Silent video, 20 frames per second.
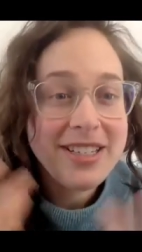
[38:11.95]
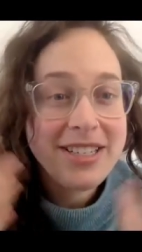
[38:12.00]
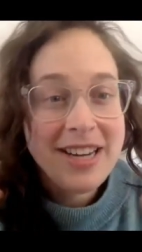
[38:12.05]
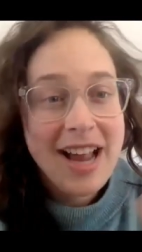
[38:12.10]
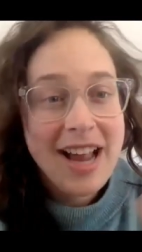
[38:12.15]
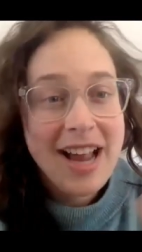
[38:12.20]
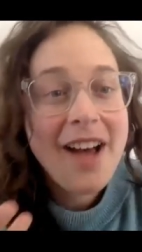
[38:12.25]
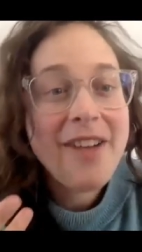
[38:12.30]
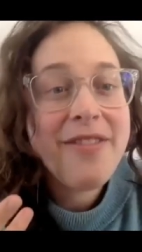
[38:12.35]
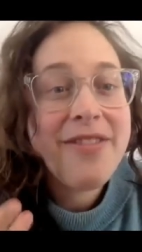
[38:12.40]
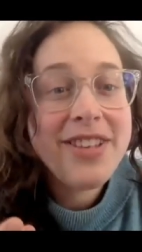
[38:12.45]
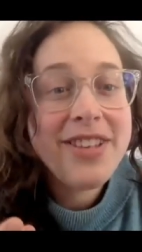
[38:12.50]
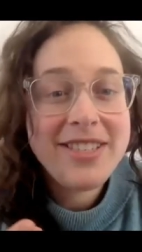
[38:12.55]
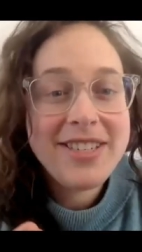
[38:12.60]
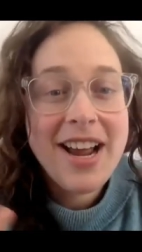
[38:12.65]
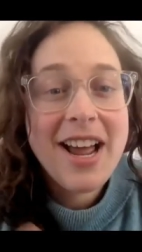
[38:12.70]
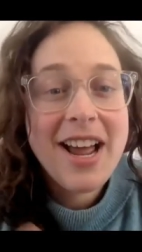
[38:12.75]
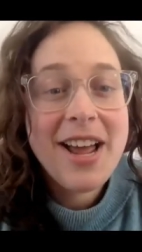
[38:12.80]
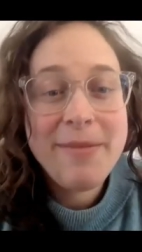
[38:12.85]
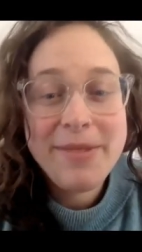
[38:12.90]
to have this
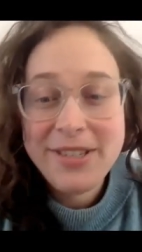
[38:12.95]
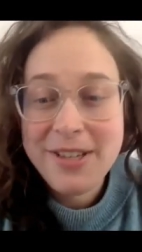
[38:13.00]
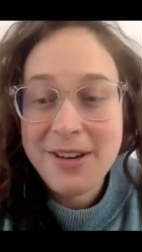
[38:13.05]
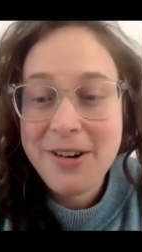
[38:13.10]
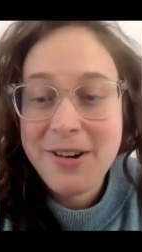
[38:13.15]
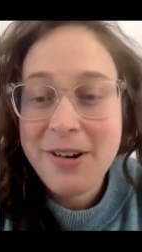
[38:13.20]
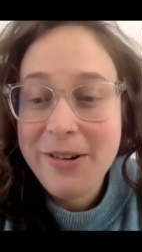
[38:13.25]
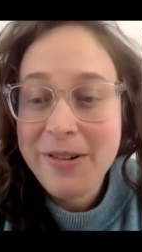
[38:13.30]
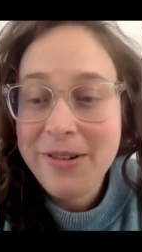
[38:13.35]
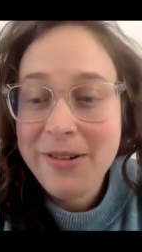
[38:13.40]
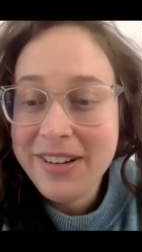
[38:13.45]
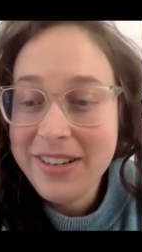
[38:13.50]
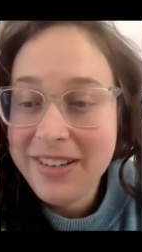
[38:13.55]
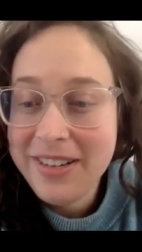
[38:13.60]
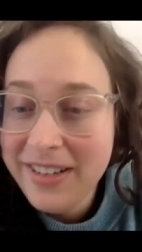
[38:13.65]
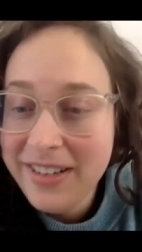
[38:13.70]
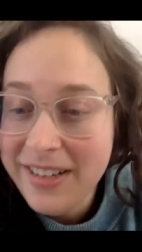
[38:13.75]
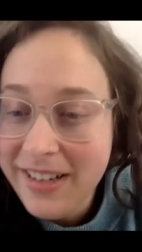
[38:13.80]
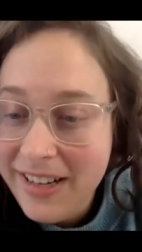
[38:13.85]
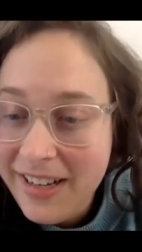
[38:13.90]
time as our own.
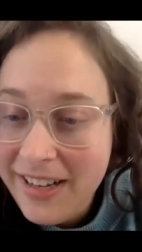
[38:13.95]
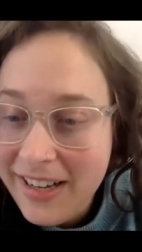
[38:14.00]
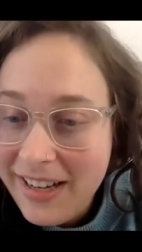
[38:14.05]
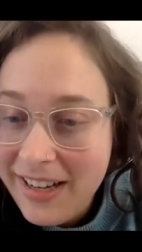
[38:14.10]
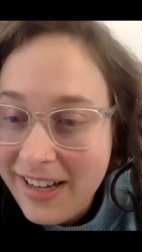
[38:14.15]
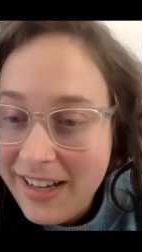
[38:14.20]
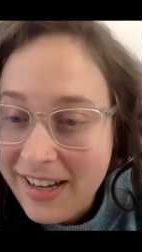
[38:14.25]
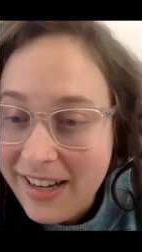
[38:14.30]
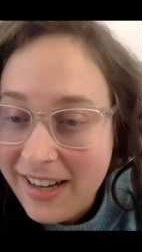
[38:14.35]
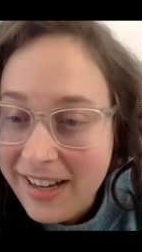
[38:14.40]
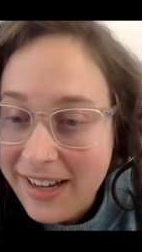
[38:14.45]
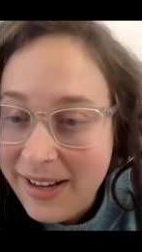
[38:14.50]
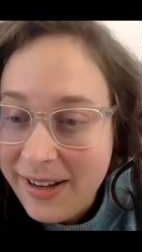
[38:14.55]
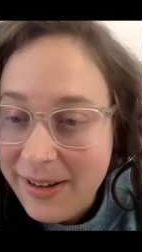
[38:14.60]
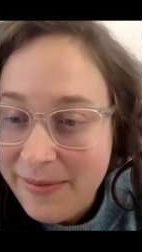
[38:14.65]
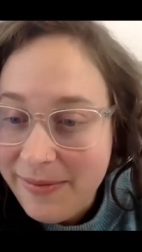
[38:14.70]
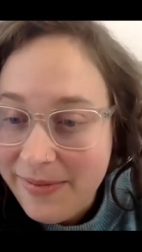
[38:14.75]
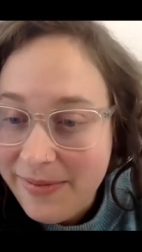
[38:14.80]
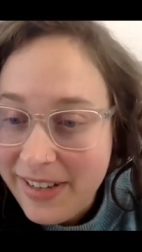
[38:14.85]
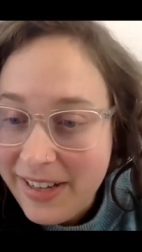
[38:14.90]

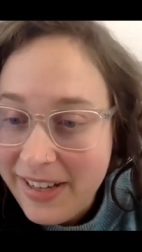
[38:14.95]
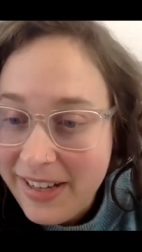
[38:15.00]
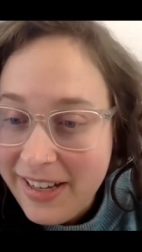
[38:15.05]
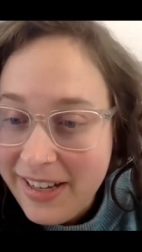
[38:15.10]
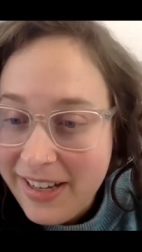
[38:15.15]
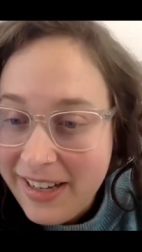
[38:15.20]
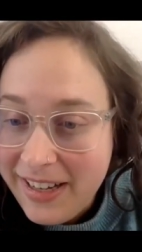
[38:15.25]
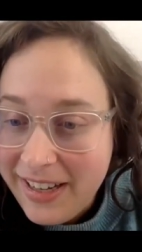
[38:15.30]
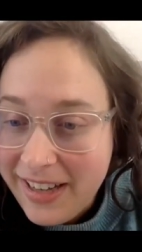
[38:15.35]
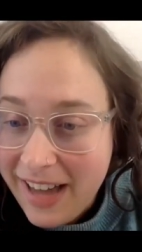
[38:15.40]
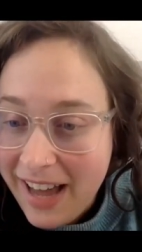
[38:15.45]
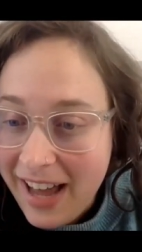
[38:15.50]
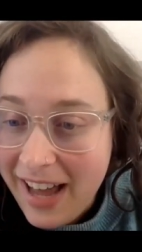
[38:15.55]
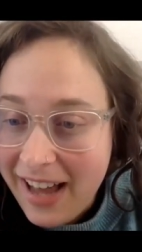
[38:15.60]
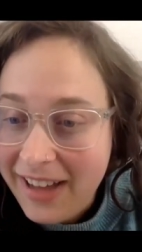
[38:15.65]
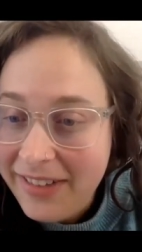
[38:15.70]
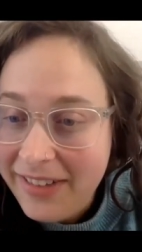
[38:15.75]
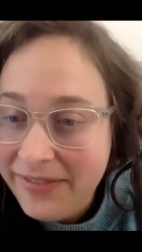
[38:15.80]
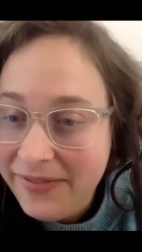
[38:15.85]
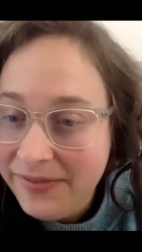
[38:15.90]
Um,
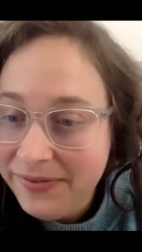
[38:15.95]
yeah,